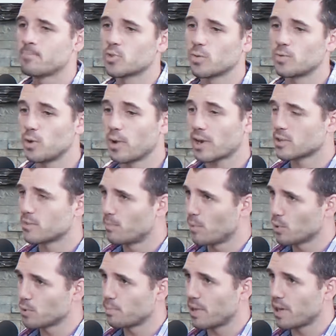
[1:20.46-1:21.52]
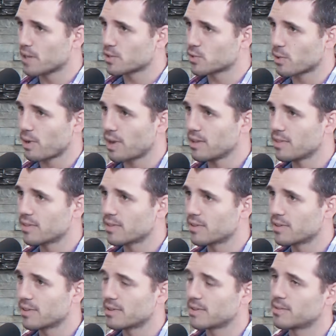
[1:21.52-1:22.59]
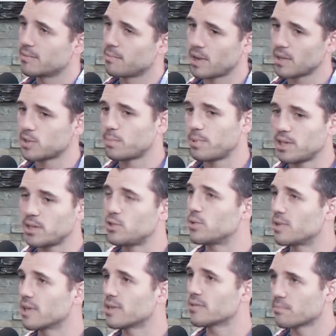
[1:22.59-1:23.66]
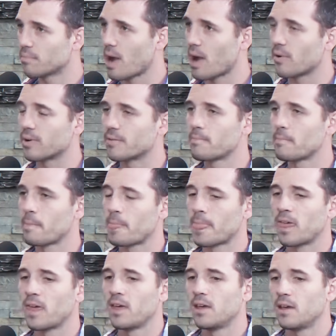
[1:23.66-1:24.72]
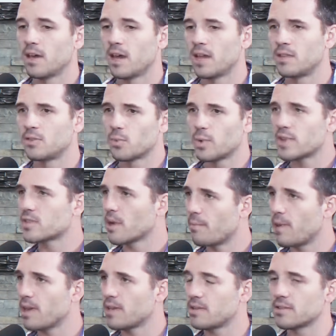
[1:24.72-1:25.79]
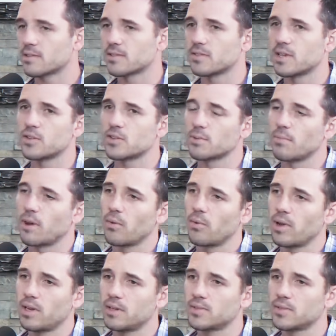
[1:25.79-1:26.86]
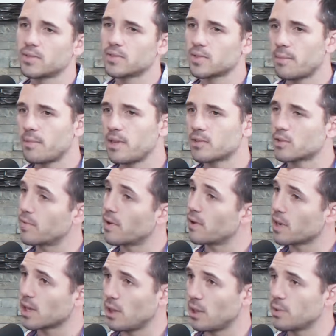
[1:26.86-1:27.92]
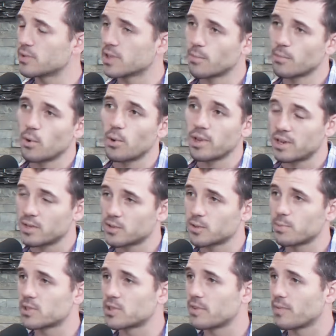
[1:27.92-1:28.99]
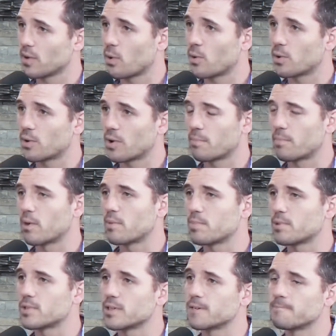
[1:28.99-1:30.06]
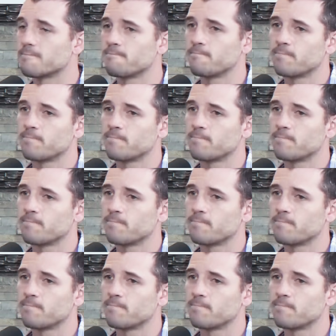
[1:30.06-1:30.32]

So if you actually multiply strength by speed, you get power. And the reason I'm making this distinction, by the way, is some of these are very close, and I'm going in a specific order on purpose here.